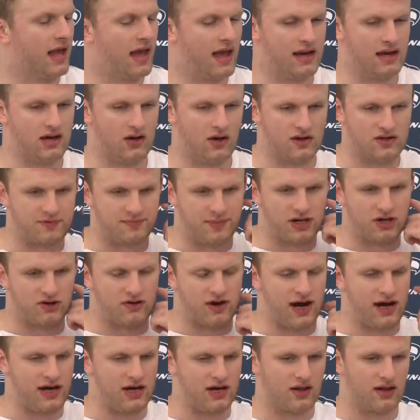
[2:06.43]
Yeah, you know, it's been
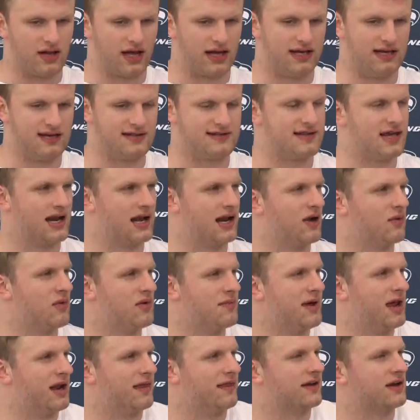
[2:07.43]
great. You know, like you said,
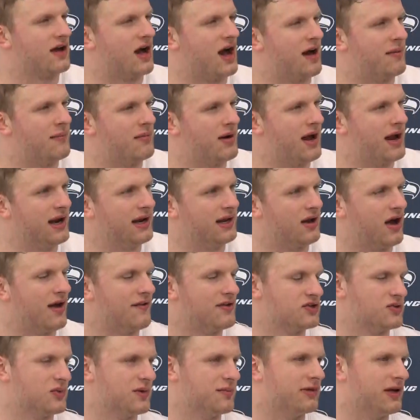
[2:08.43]
we met at the Combine, and
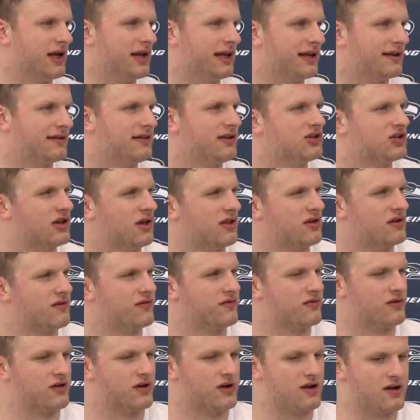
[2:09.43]
obviously we played against each other
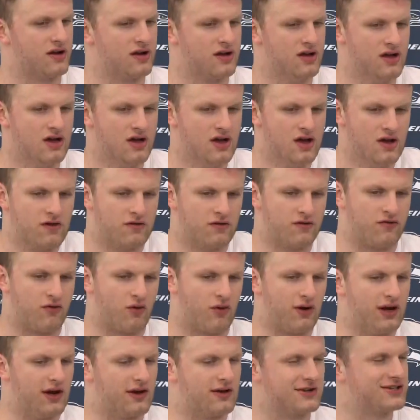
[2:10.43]
for
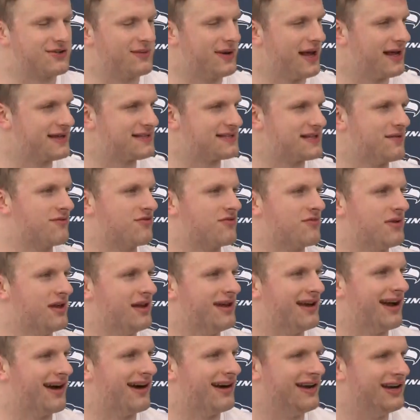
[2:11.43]
4 years, so we had some
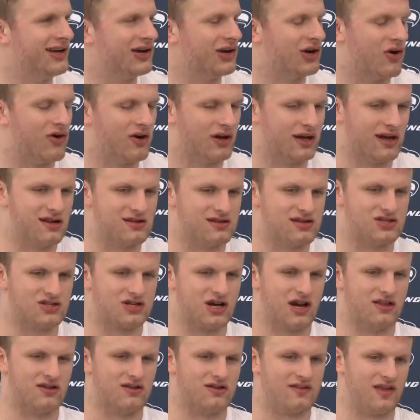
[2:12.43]
familiarity, you know, going against each
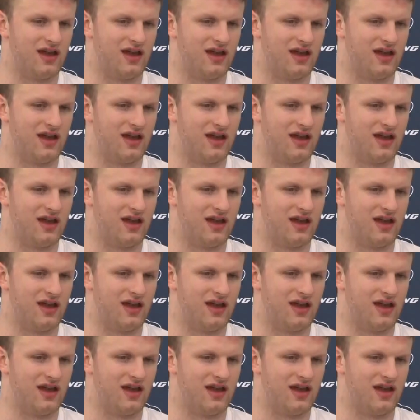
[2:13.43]
other.